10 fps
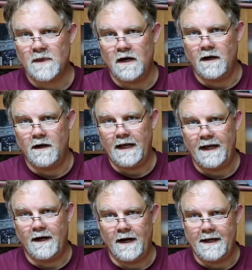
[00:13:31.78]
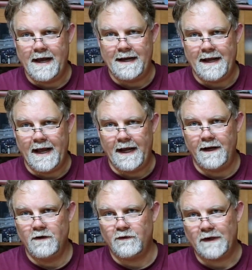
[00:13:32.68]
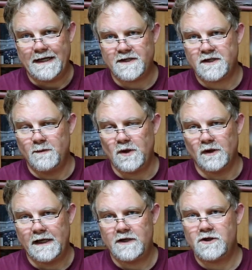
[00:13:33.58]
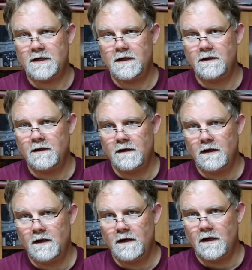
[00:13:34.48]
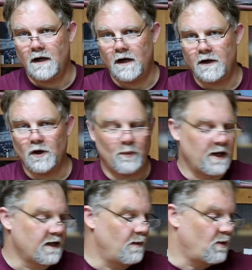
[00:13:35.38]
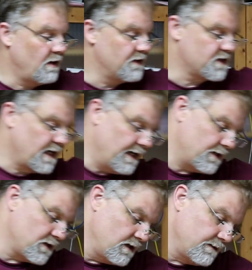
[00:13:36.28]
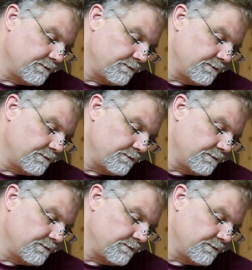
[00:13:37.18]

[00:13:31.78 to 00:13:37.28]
AIAA flight simulation, you'll pick up all the scans.